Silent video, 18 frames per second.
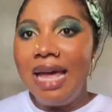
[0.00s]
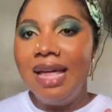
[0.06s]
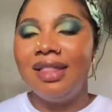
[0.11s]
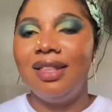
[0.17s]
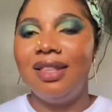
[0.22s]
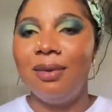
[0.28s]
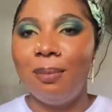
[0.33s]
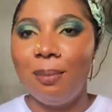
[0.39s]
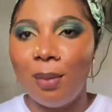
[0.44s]

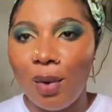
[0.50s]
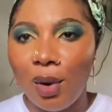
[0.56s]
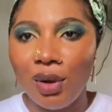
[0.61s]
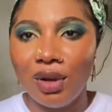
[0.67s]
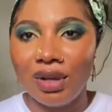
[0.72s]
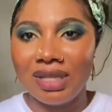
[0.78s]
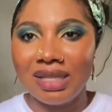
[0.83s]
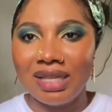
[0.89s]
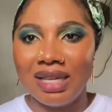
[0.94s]
The more
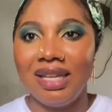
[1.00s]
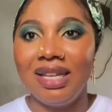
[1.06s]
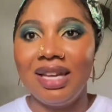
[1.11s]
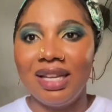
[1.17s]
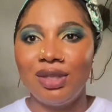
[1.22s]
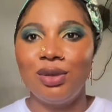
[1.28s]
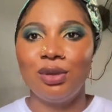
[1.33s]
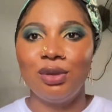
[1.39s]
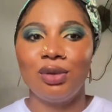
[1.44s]
your skin
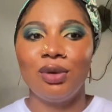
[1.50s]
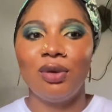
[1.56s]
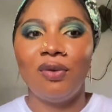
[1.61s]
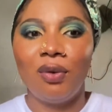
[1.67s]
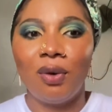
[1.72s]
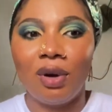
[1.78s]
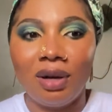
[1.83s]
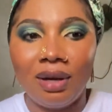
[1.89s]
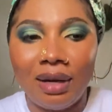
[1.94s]
gets
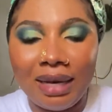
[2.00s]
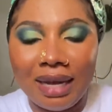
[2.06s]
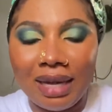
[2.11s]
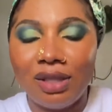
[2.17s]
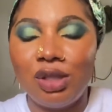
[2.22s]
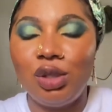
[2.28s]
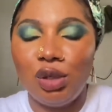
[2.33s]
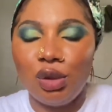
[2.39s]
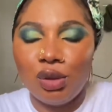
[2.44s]

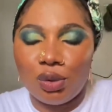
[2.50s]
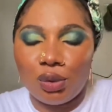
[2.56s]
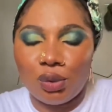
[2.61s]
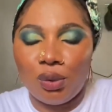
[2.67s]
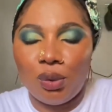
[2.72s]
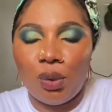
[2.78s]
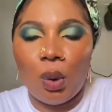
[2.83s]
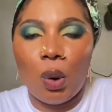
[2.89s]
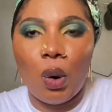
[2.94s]
used
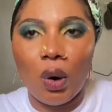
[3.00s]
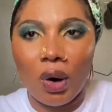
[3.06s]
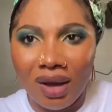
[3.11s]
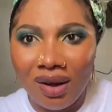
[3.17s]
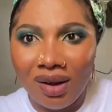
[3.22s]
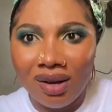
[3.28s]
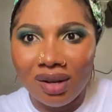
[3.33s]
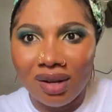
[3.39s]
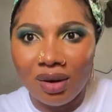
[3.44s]
to
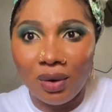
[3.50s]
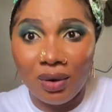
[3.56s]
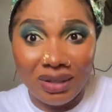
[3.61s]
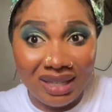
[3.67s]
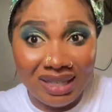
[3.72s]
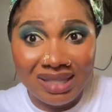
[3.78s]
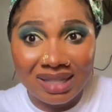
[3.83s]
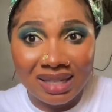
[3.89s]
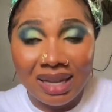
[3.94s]
oil on
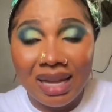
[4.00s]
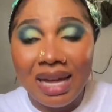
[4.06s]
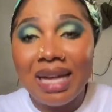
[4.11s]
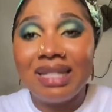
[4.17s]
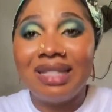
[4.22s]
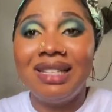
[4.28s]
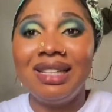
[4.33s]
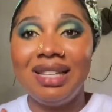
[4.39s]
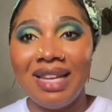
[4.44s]
it,
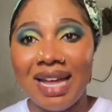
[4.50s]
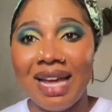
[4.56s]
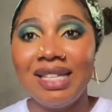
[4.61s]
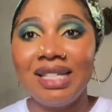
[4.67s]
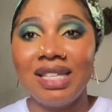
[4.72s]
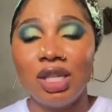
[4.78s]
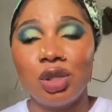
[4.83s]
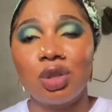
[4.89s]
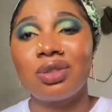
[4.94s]
the
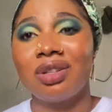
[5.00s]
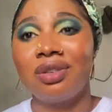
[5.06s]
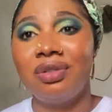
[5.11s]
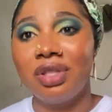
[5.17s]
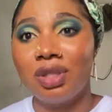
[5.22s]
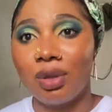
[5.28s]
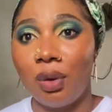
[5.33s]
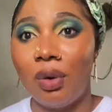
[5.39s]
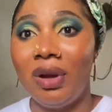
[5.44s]
less it will
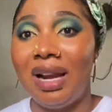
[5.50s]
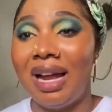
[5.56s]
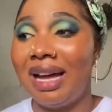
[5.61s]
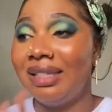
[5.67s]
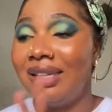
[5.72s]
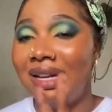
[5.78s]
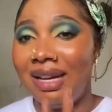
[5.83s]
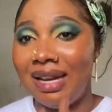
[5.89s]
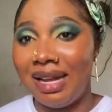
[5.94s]
secrete oil,
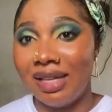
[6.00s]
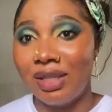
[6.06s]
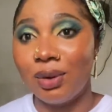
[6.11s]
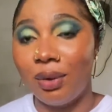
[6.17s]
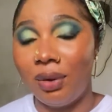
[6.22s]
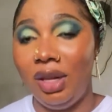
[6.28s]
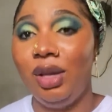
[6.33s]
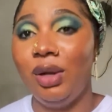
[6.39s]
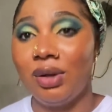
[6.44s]
and the less
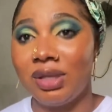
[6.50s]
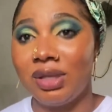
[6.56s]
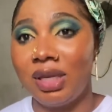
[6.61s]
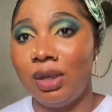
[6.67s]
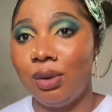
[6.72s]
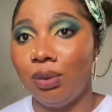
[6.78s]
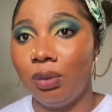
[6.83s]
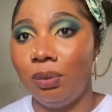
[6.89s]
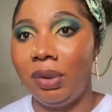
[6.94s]
oily your
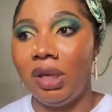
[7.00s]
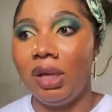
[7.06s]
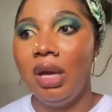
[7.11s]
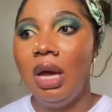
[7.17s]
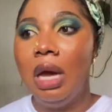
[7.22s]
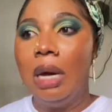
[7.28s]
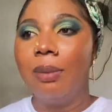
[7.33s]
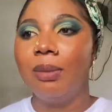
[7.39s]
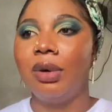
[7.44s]
skin will be.
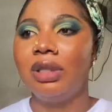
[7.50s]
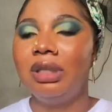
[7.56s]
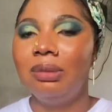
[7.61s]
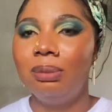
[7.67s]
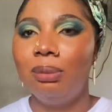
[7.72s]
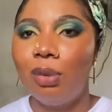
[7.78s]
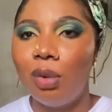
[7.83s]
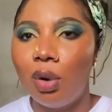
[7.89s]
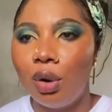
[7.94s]
But the
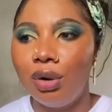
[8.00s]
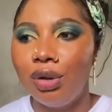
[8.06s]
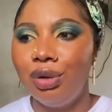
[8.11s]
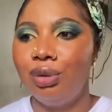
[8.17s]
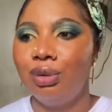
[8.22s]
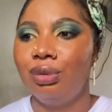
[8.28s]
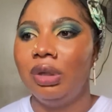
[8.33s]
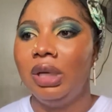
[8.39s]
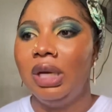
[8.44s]
more
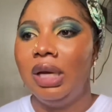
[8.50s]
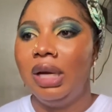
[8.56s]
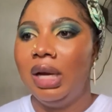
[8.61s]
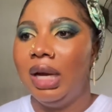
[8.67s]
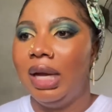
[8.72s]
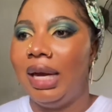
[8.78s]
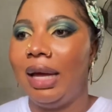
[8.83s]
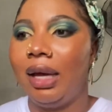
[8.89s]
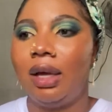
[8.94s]
you
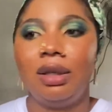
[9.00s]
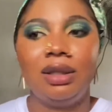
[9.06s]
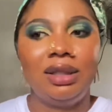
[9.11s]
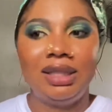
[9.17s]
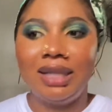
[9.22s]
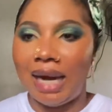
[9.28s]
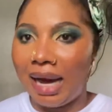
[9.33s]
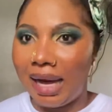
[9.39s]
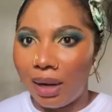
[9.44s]
like
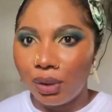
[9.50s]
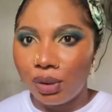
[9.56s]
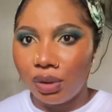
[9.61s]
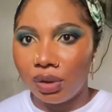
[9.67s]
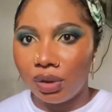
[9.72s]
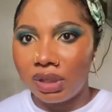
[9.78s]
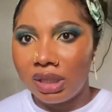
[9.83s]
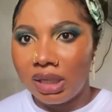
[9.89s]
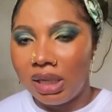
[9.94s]
dry out
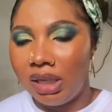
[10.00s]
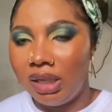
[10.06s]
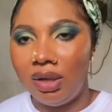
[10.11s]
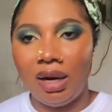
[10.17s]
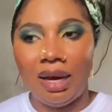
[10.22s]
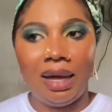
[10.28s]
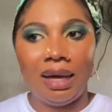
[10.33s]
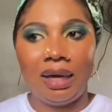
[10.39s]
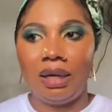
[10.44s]
your skin,
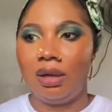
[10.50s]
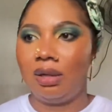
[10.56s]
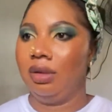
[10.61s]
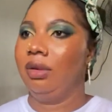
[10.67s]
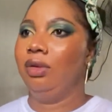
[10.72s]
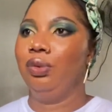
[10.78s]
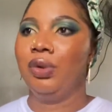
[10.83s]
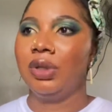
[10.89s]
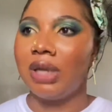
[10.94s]
like
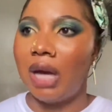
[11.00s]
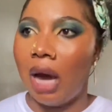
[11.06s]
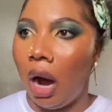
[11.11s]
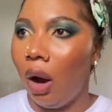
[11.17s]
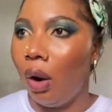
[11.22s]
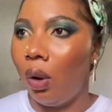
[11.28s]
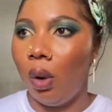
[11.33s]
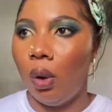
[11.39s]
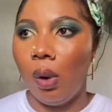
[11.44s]
with
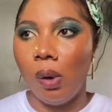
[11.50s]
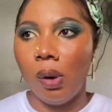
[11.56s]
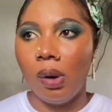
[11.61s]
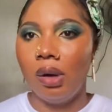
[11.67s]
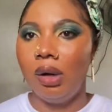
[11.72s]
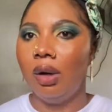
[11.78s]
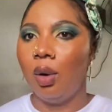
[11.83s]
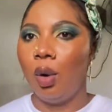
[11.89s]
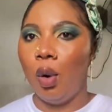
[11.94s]

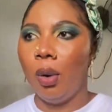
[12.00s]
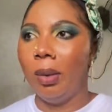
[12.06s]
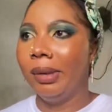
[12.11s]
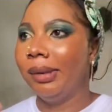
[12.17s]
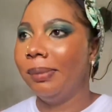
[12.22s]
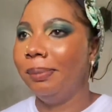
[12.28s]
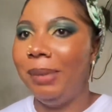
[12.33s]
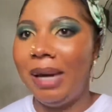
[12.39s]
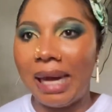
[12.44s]
alcohol
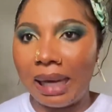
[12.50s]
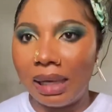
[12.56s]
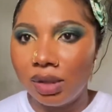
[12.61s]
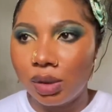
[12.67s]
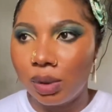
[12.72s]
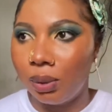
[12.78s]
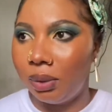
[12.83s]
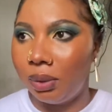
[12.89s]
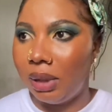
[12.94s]
or baking
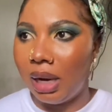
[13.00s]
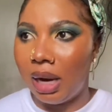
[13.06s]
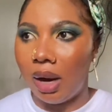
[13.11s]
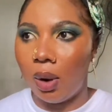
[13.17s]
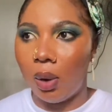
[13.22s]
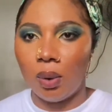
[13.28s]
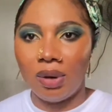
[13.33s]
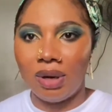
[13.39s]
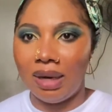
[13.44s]
soda
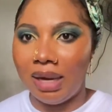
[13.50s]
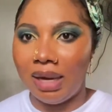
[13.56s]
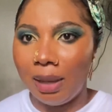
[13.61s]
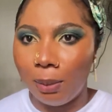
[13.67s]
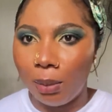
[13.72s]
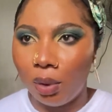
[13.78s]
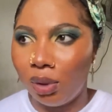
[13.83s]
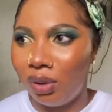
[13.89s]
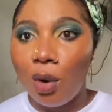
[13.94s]
or
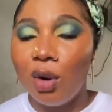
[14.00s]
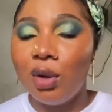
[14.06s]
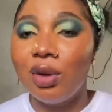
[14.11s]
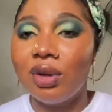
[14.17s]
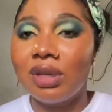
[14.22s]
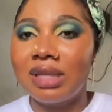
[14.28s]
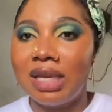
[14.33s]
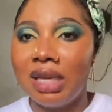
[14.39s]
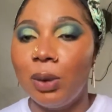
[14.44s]
lemon, the more your
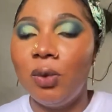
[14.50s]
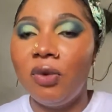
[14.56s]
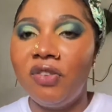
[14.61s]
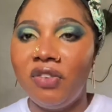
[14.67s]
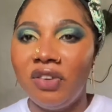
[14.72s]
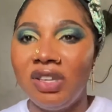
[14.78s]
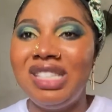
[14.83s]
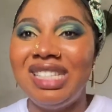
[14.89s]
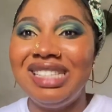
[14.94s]
skin will
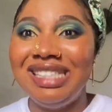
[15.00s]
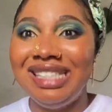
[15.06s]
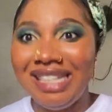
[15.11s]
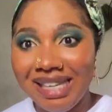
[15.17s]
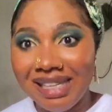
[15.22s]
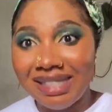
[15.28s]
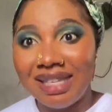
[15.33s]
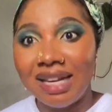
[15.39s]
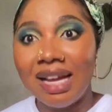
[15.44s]
feel the
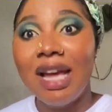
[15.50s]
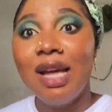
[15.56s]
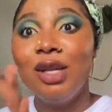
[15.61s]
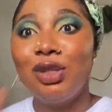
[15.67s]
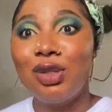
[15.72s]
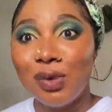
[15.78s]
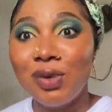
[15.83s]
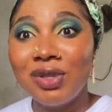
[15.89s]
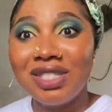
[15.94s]
need
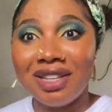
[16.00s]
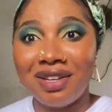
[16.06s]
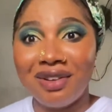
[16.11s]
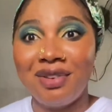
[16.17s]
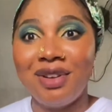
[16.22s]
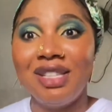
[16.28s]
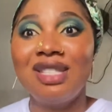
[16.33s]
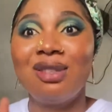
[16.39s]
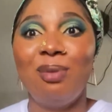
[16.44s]
to
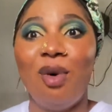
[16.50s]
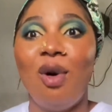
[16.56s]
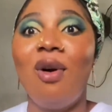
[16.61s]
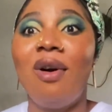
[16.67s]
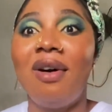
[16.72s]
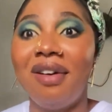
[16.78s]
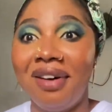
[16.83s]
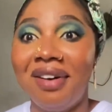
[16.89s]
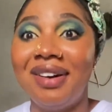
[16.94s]
secrete more
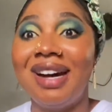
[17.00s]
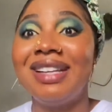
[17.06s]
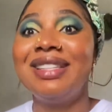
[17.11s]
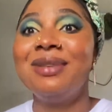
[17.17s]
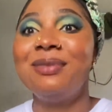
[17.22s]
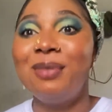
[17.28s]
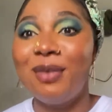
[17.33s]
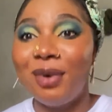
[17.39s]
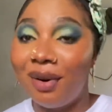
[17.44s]
oil, and
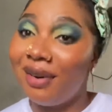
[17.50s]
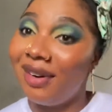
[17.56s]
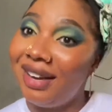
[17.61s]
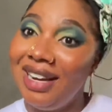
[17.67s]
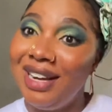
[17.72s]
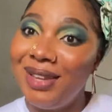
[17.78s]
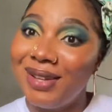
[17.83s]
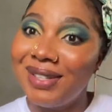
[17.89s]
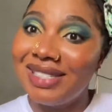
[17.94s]
the more
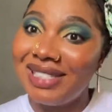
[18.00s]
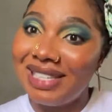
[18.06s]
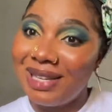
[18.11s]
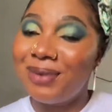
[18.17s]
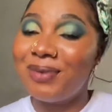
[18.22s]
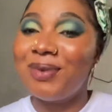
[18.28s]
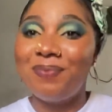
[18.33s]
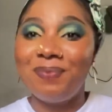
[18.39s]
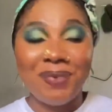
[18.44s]
oily your
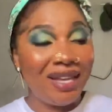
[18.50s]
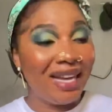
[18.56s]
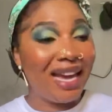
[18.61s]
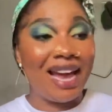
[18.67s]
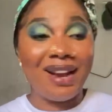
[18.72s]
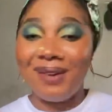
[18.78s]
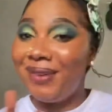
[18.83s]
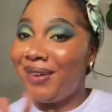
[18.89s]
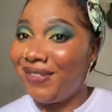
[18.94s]
skin will be. I
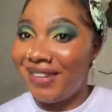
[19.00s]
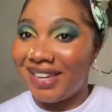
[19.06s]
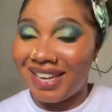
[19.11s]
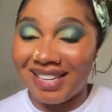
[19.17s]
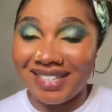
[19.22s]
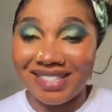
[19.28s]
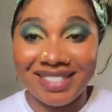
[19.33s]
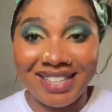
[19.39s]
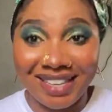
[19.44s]
don't know if you
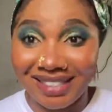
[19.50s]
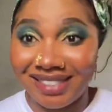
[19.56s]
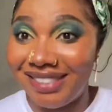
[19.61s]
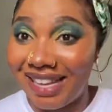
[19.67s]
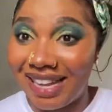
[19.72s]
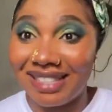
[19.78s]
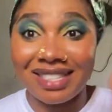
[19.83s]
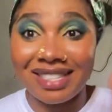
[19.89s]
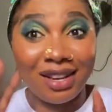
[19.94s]
guys get
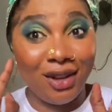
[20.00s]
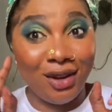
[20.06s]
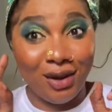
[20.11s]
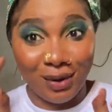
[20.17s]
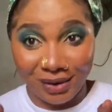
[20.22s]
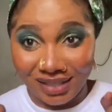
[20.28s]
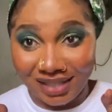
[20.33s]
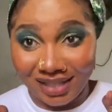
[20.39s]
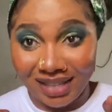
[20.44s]
that
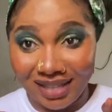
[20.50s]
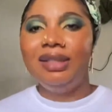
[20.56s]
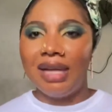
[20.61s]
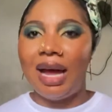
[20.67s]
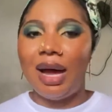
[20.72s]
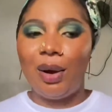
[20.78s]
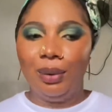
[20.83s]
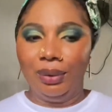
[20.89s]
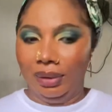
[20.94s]
logic.
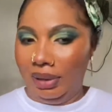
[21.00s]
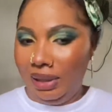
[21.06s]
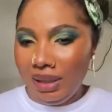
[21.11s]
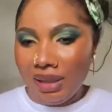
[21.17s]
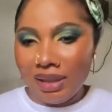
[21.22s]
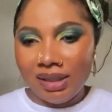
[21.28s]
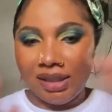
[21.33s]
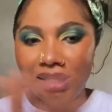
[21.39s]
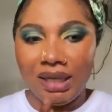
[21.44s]
Now,
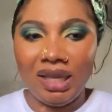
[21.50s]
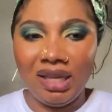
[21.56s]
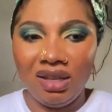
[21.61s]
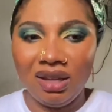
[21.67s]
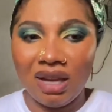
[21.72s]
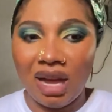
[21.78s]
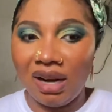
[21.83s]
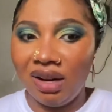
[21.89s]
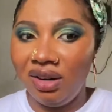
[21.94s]

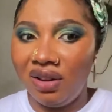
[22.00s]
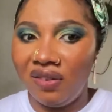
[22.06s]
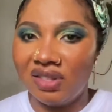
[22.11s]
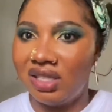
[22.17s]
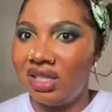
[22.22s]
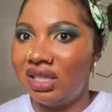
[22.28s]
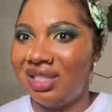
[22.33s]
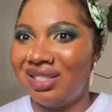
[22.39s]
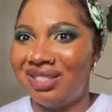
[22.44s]
I don't know if
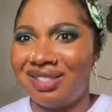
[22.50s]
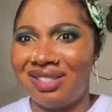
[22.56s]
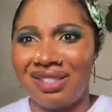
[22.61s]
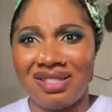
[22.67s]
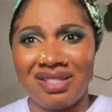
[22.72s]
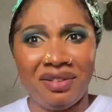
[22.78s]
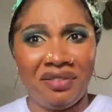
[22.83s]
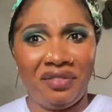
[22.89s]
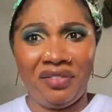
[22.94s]
this is
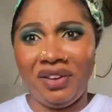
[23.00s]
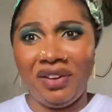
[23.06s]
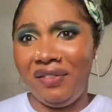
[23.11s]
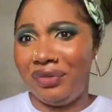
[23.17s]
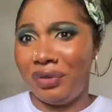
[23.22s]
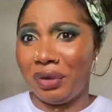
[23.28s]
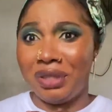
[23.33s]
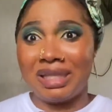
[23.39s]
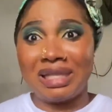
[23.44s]
the
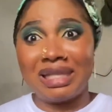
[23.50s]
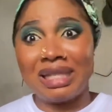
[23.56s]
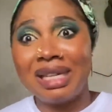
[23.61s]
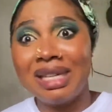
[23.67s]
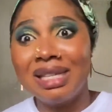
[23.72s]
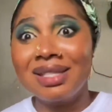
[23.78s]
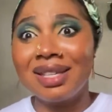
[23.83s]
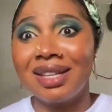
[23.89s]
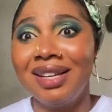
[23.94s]
fifth or the
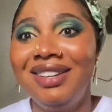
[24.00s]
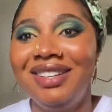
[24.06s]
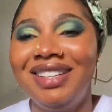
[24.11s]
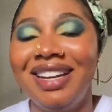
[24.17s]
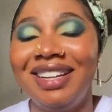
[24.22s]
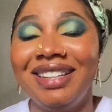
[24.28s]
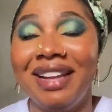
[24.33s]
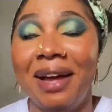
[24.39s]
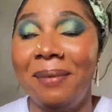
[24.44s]
sixth
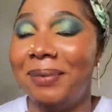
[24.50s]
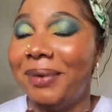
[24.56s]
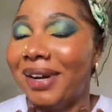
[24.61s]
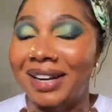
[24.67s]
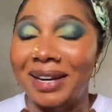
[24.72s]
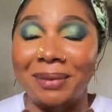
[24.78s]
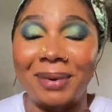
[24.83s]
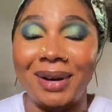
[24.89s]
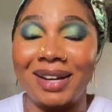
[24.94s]
ingredient I'm
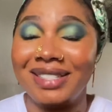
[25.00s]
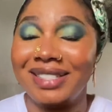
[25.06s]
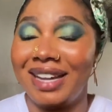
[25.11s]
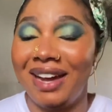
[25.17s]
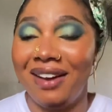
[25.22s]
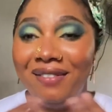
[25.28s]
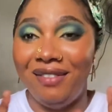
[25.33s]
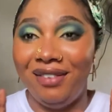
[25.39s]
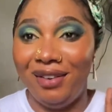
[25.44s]
talking about.
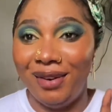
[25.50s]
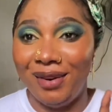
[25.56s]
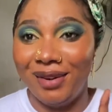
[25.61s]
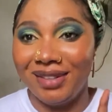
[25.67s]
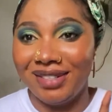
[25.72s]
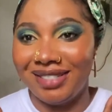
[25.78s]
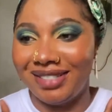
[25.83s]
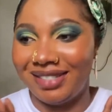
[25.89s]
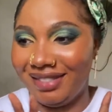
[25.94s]
I've
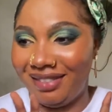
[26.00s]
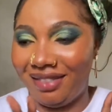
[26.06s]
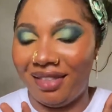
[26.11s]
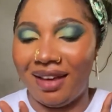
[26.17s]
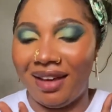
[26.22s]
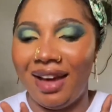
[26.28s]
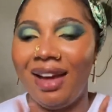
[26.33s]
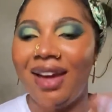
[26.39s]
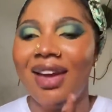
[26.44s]
lost
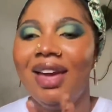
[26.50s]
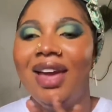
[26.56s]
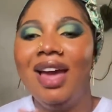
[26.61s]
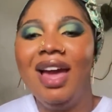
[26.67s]
track.